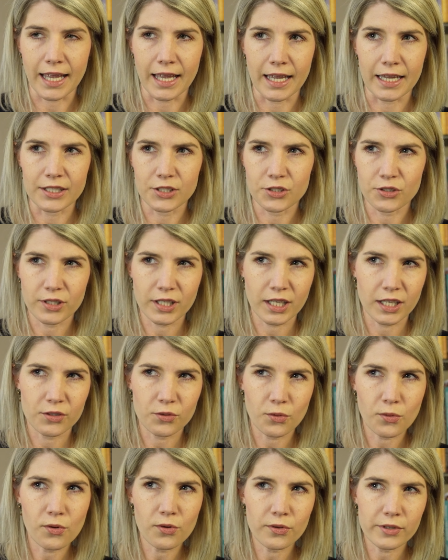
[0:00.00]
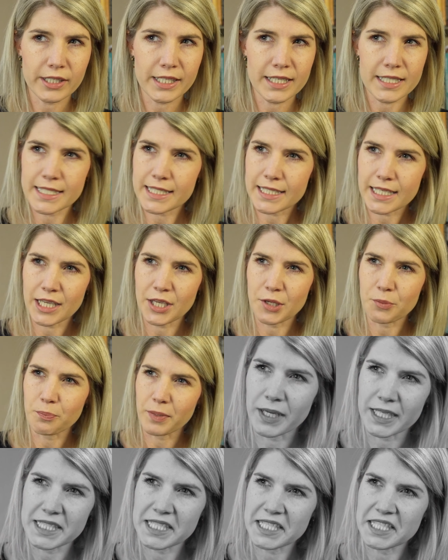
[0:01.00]
and you can already see
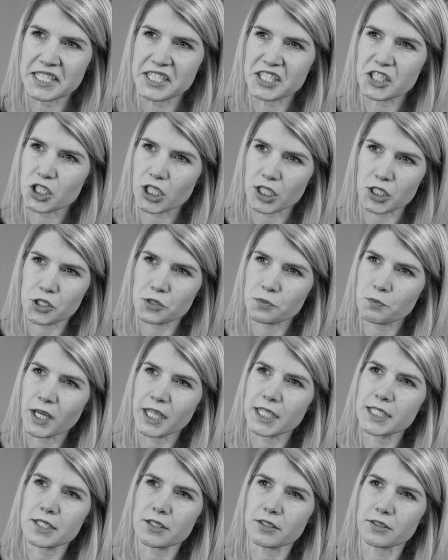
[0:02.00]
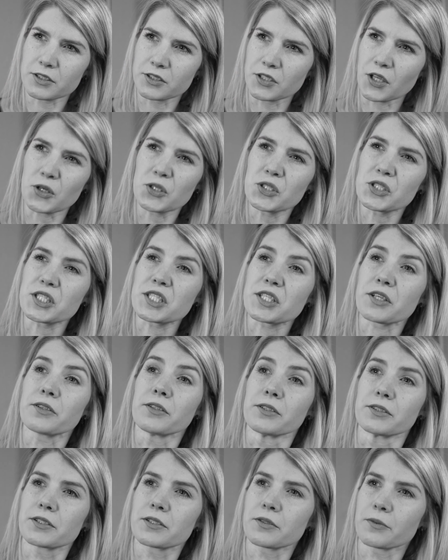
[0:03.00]
Betty's judgmental nose
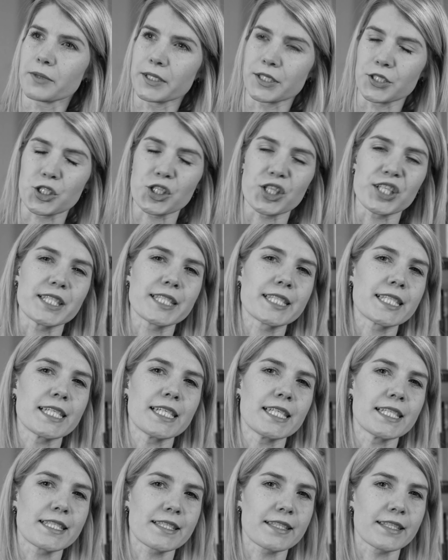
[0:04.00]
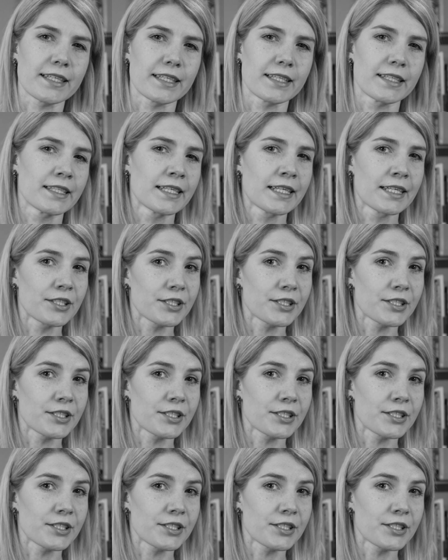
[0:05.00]
tilt when she sees the